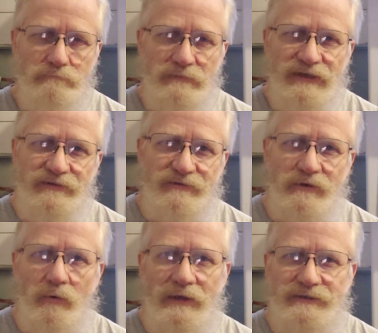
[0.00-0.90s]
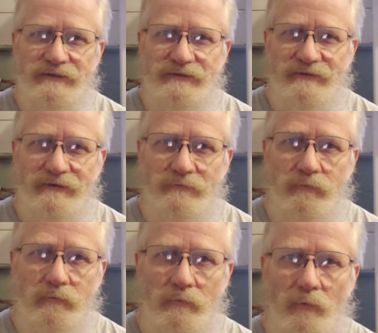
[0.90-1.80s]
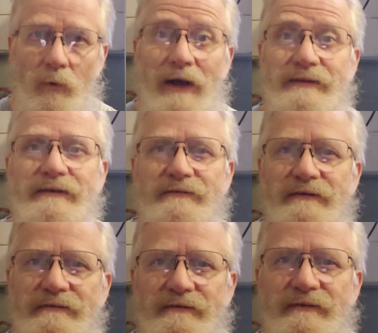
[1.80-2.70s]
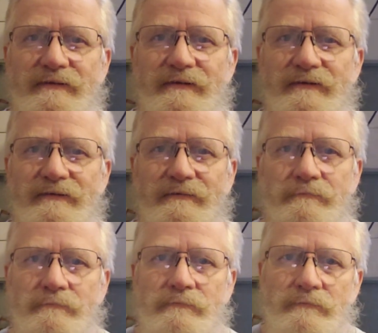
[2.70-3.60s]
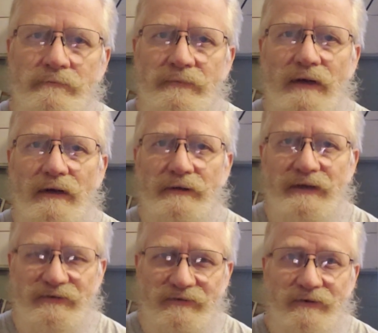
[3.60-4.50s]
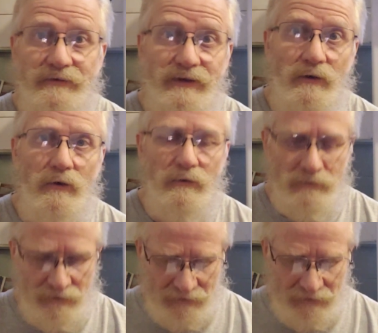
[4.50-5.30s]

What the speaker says: leads to questions of why the assistance is necessary at all.